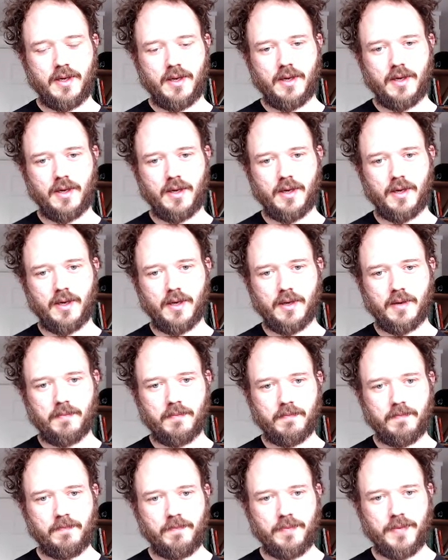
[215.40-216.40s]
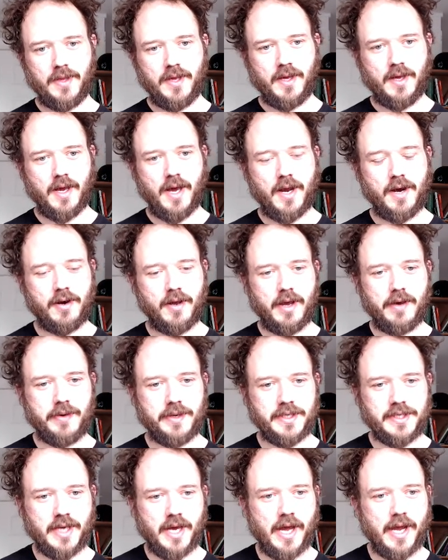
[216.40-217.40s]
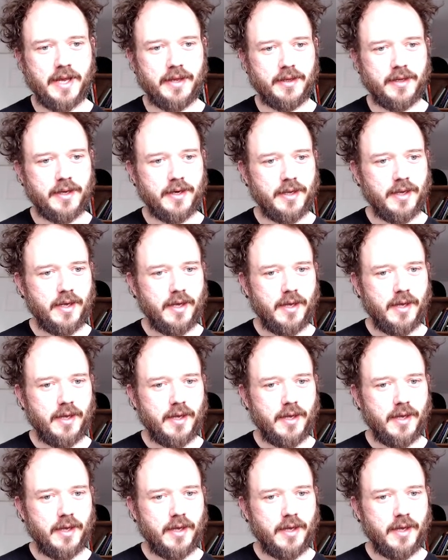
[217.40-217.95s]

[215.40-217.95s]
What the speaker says: I don't know how I'd tile it.